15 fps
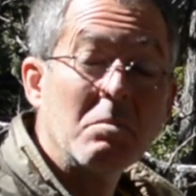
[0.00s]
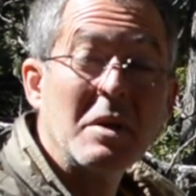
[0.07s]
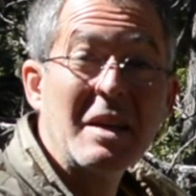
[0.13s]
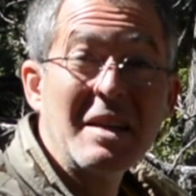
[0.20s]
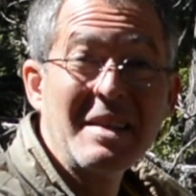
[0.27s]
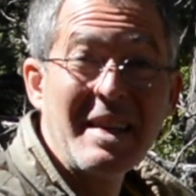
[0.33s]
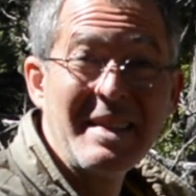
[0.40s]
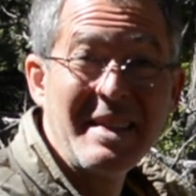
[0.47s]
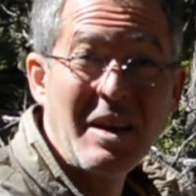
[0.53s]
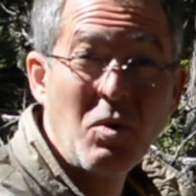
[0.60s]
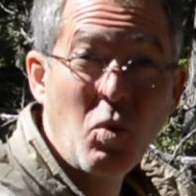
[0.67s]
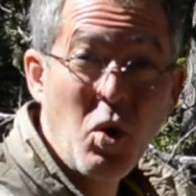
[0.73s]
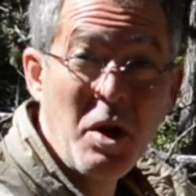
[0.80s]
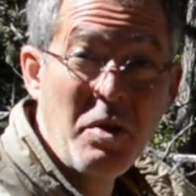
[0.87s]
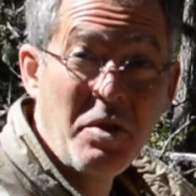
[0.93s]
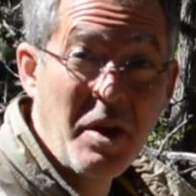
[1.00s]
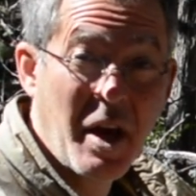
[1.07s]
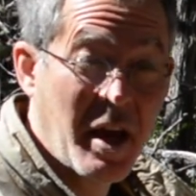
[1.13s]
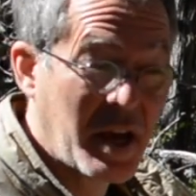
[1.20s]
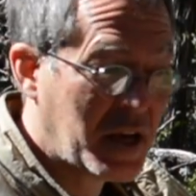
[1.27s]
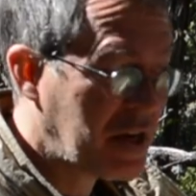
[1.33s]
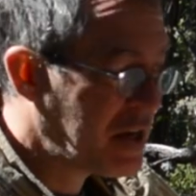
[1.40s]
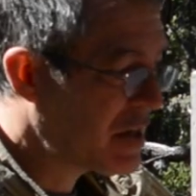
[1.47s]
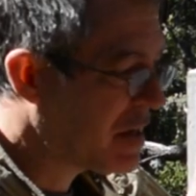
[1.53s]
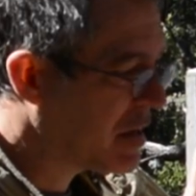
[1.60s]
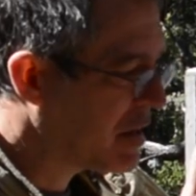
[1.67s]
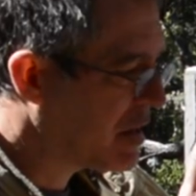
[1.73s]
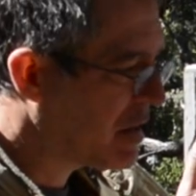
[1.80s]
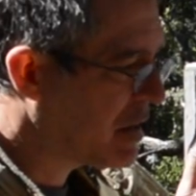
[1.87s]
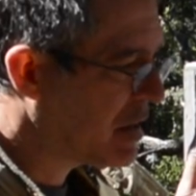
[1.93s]
Because I said one thing,
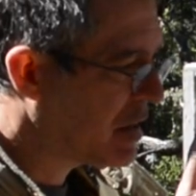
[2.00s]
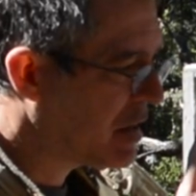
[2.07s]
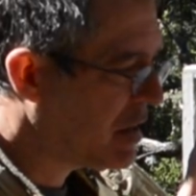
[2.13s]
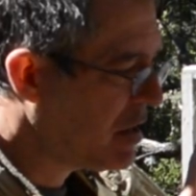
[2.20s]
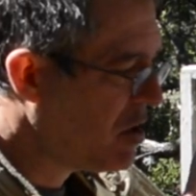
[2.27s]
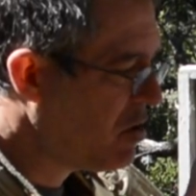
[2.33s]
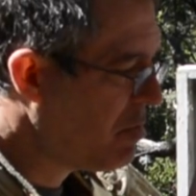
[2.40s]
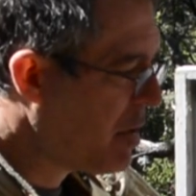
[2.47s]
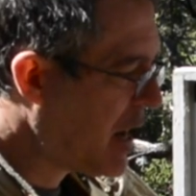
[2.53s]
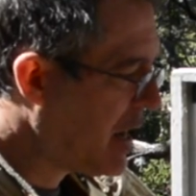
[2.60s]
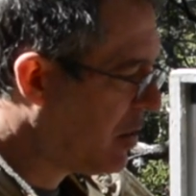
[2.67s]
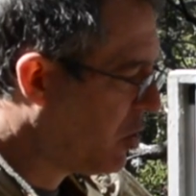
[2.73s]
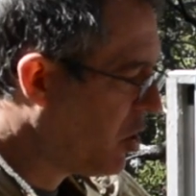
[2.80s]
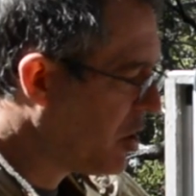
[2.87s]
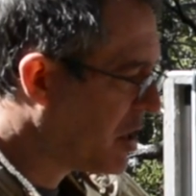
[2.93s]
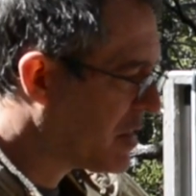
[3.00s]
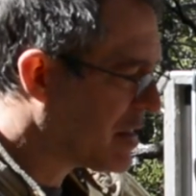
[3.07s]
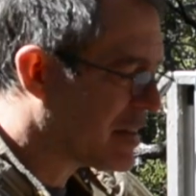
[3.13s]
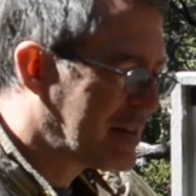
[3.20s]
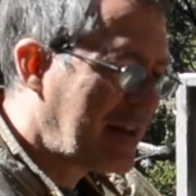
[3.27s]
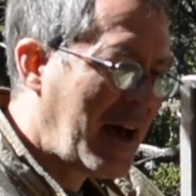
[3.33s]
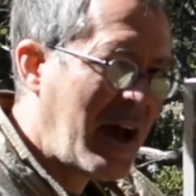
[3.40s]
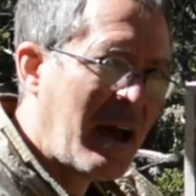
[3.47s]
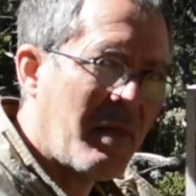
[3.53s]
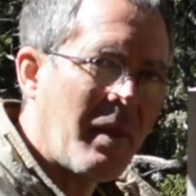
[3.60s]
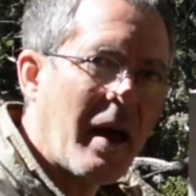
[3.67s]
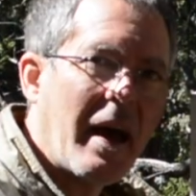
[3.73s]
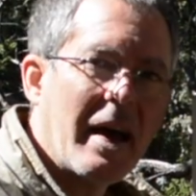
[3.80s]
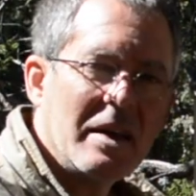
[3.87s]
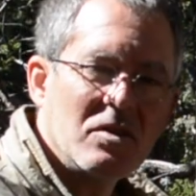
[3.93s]
you might look at the side
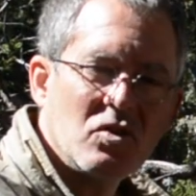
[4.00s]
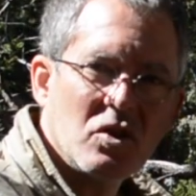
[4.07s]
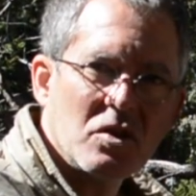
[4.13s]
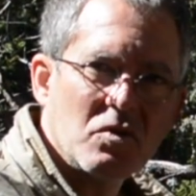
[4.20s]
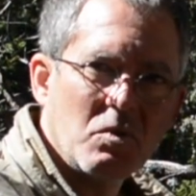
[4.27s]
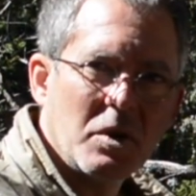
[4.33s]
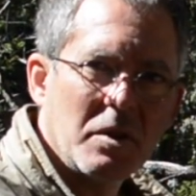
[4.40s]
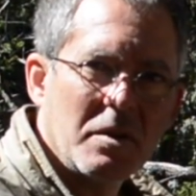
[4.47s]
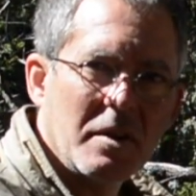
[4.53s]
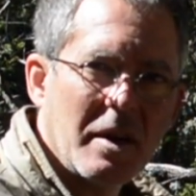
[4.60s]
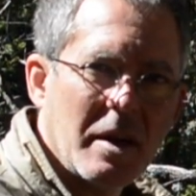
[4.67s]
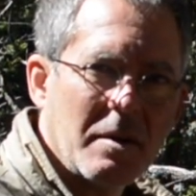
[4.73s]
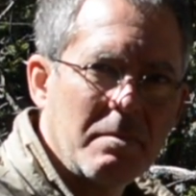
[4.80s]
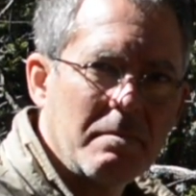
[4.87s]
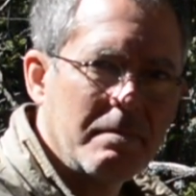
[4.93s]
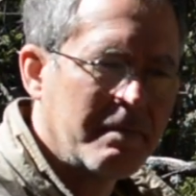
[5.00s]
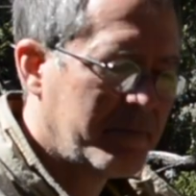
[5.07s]
that has just one thing.